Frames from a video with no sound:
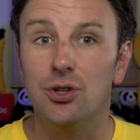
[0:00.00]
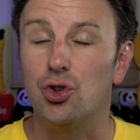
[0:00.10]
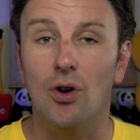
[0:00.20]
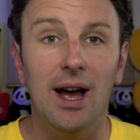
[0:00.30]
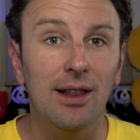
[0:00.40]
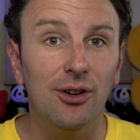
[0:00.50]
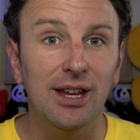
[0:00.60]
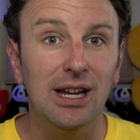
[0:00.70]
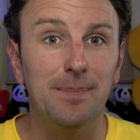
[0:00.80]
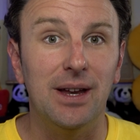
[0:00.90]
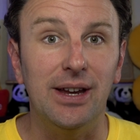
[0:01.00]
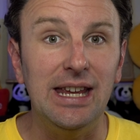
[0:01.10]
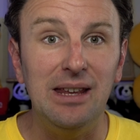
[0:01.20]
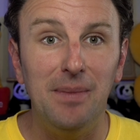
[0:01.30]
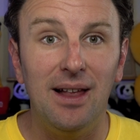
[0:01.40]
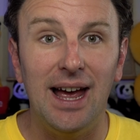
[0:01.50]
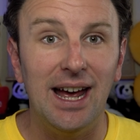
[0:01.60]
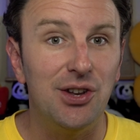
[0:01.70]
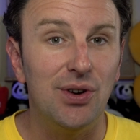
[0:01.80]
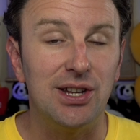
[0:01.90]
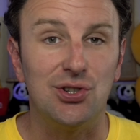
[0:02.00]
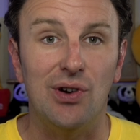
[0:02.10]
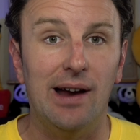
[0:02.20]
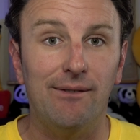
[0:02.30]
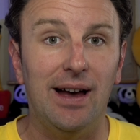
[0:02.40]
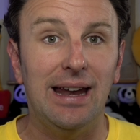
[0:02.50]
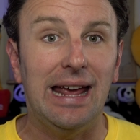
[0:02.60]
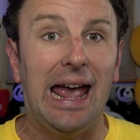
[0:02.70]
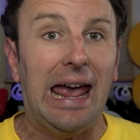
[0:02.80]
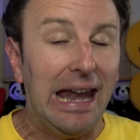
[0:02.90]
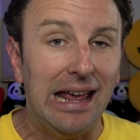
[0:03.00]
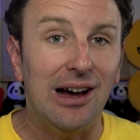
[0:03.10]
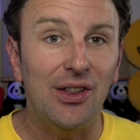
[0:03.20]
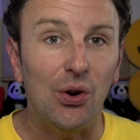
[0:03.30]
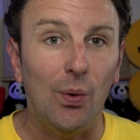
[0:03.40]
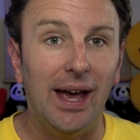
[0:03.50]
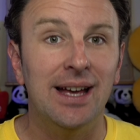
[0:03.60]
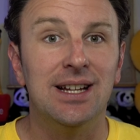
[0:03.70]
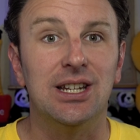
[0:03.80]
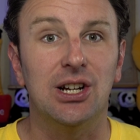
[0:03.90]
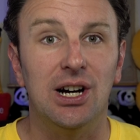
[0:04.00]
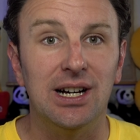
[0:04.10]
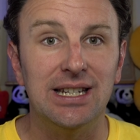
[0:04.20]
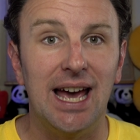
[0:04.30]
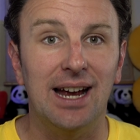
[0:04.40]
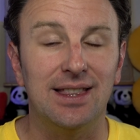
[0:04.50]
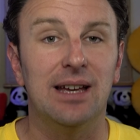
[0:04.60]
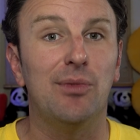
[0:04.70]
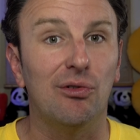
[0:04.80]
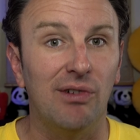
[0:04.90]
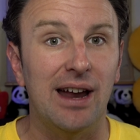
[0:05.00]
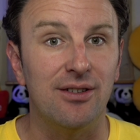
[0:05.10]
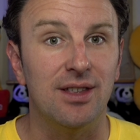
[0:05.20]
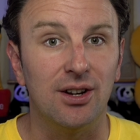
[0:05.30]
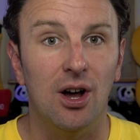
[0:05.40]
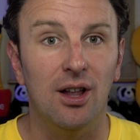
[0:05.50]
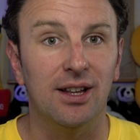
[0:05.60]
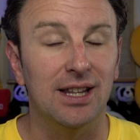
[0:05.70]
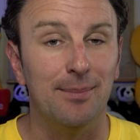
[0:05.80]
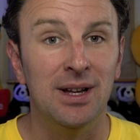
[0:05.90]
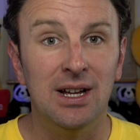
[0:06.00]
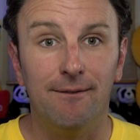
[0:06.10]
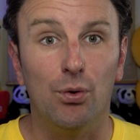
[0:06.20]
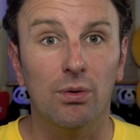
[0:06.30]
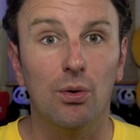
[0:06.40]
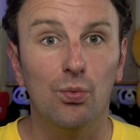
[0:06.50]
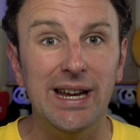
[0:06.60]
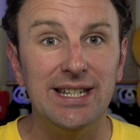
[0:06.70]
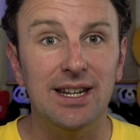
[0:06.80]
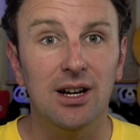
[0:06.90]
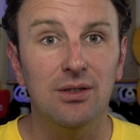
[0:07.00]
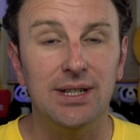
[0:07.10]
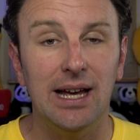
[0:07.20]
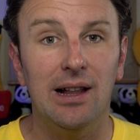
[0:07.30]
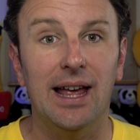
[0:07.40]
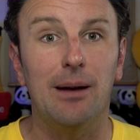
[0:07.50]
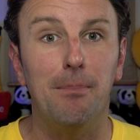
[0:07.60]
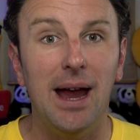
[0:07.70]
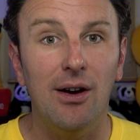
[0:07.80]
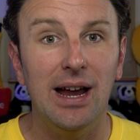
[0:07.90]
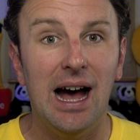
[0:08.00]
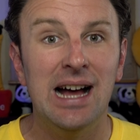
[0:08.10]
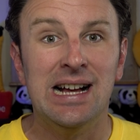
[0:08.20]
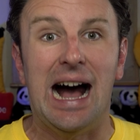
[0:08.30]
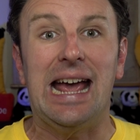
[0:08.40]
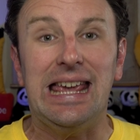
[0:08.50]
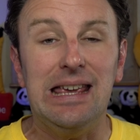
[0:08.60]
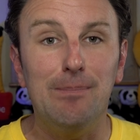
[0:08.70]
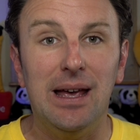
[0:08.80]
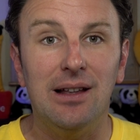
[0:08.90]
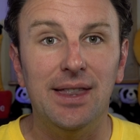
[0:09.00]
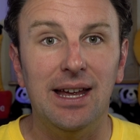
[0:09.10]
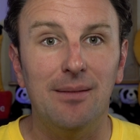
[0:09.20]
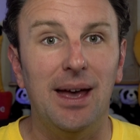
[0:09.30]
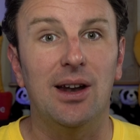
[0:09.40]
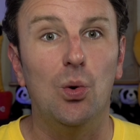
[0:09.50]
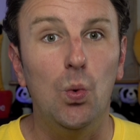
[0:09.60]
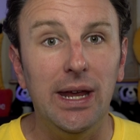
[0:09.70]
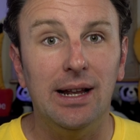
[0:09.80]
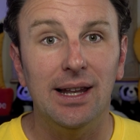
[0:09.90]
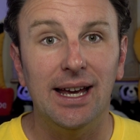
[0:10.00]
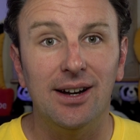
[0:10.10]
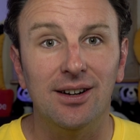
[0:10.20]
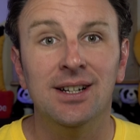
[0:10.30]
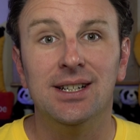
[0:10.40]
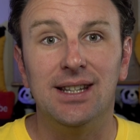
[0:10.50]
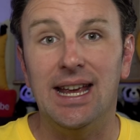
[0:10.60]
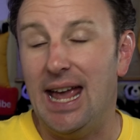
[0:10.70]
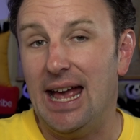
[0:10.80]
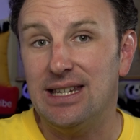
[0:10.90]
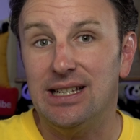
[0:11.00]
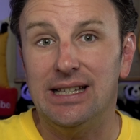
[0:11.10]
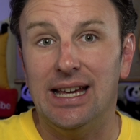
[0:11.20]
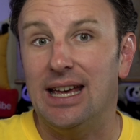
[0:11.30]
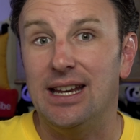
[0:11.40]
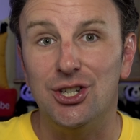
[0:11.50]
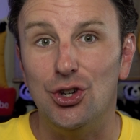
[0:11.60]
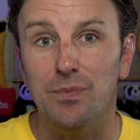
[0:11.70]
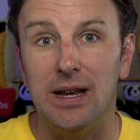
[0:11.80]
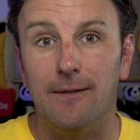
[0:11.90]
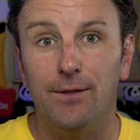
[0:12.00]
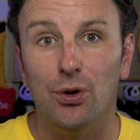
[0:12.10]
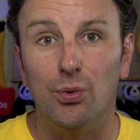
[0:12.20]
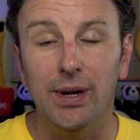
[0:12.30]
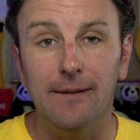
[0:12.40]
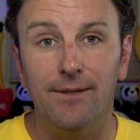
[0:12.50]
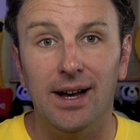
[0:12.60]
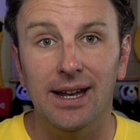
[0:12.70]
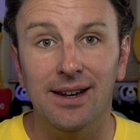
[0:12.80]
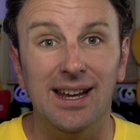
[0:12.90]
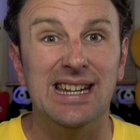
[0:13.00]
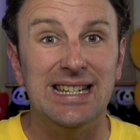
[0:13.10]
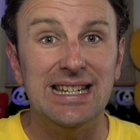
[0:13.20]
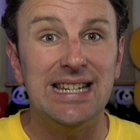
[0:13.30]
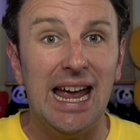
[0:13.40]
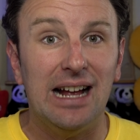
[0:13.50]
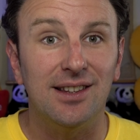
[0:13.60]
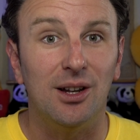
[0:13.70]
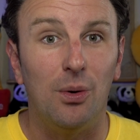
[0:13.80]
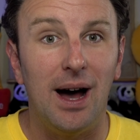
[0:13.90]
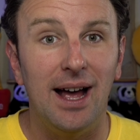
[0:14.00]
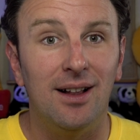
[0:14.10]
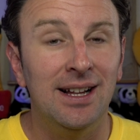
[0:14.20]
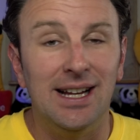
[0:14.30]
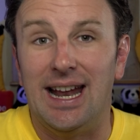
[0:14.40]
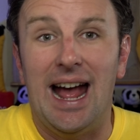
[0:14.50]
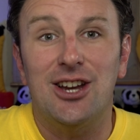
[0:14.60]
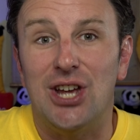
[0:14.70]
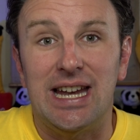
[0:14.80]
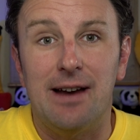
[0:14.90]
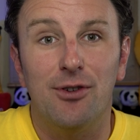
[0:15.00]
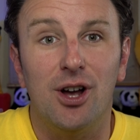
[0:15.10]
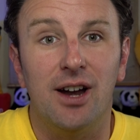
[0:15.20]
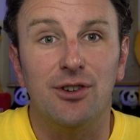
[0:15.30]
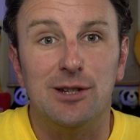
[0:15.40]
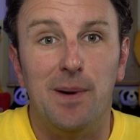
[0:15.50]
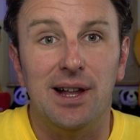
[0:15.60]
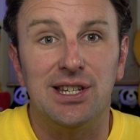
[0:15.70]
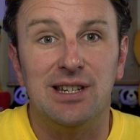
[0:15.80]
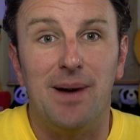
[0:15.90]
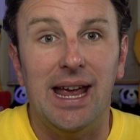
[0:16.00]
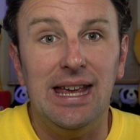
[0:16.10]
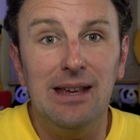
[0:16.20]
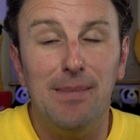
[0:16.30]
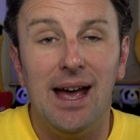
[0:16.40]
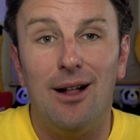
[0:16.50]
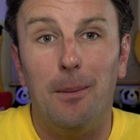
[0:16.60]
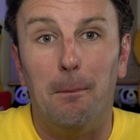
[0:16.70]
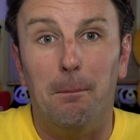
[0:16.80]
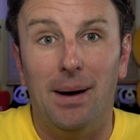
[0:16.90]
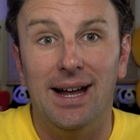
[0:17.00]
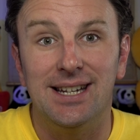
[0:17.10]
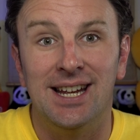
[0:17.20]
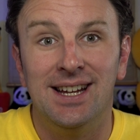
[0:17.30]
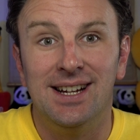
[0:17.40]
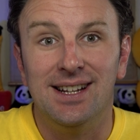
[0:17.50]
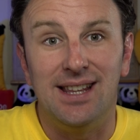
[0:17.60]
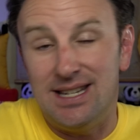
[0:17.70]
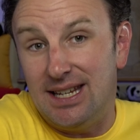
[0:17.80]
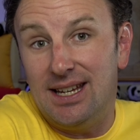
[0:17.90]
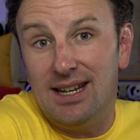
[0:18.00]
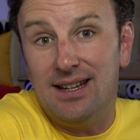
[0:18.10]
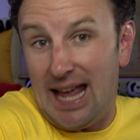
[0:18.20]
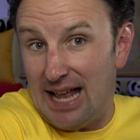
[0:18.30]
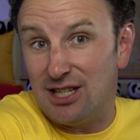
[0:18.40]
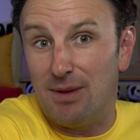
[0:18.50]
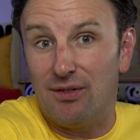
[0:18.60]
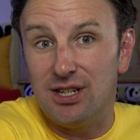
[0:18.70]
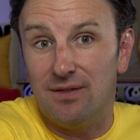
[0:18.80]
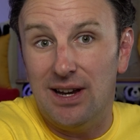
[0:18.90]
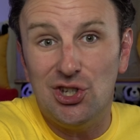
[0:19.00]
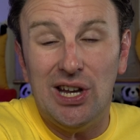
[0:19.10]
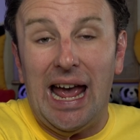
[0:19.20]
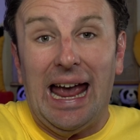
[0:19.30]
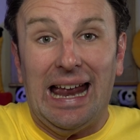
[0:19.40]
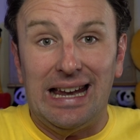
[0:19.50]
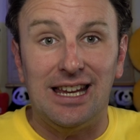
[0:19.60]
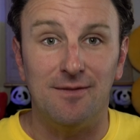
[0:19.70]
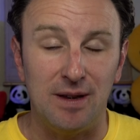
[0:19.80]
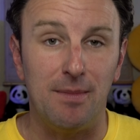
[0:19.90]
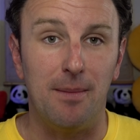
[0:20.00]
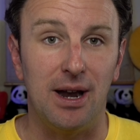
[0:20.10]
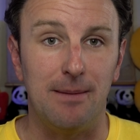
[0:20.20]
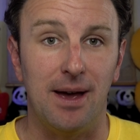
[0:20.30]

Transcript: try looking up their email address, try finding any other way to contact them rather than calling them. For a recent hotel at a Marriott, I emailed them and a week later they canceled it and issued me a full refund. It did take a little while and actually I never got a response to my email, but they did cancel my reservation and give me my money